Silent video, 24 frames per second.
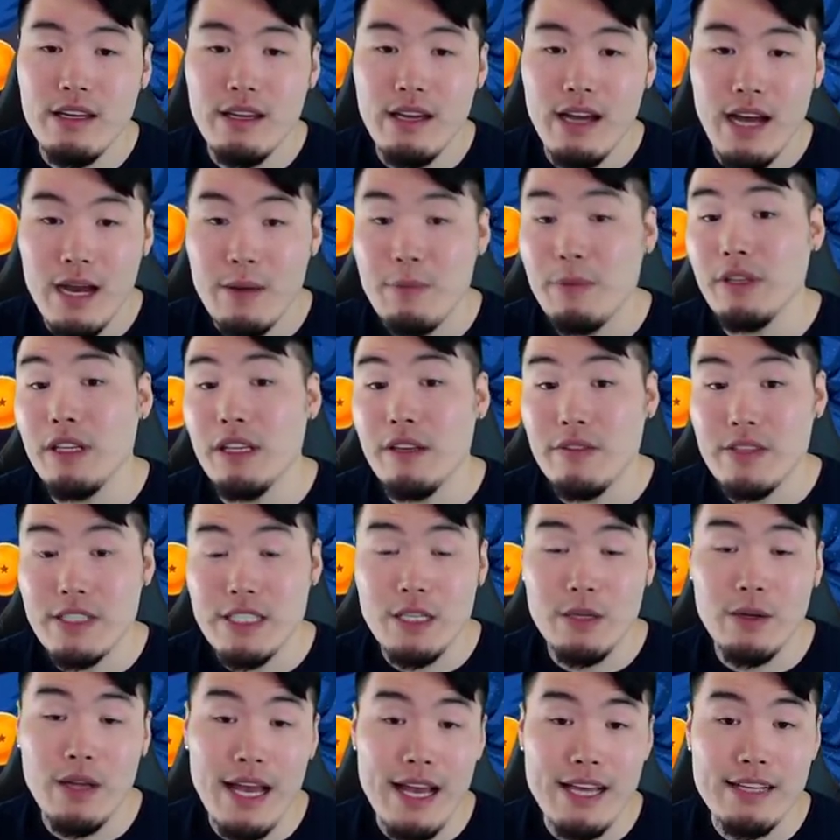I believe,
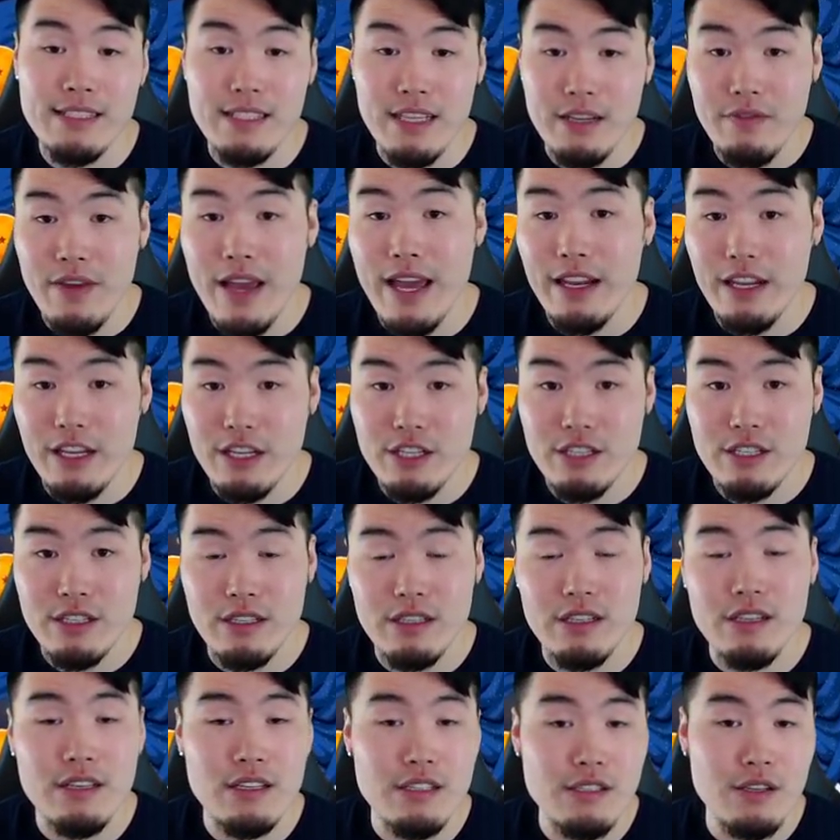still has the advantage.
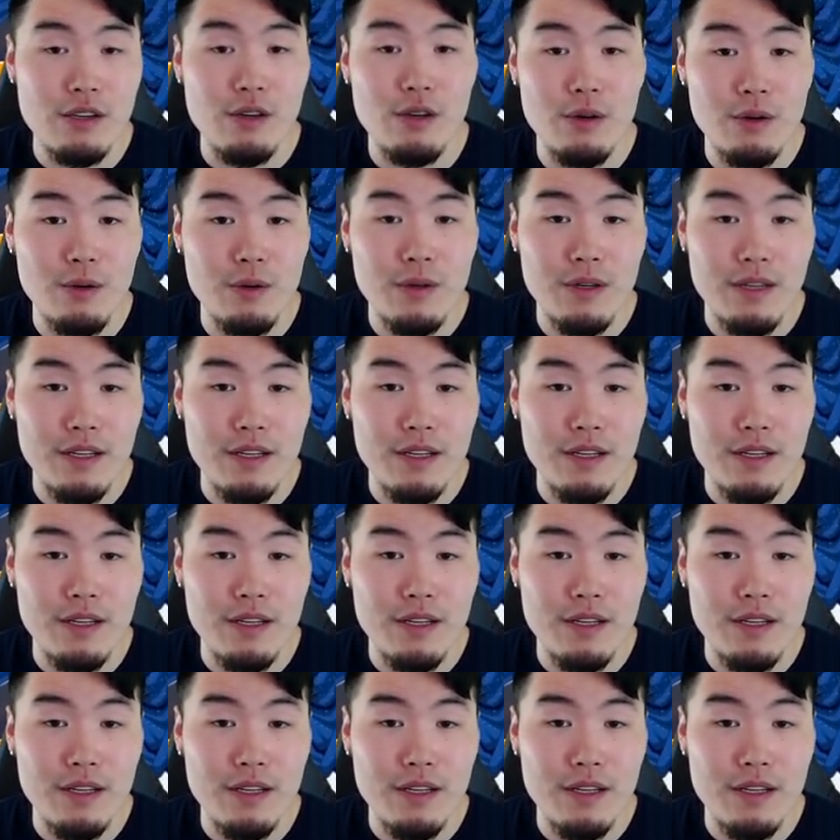So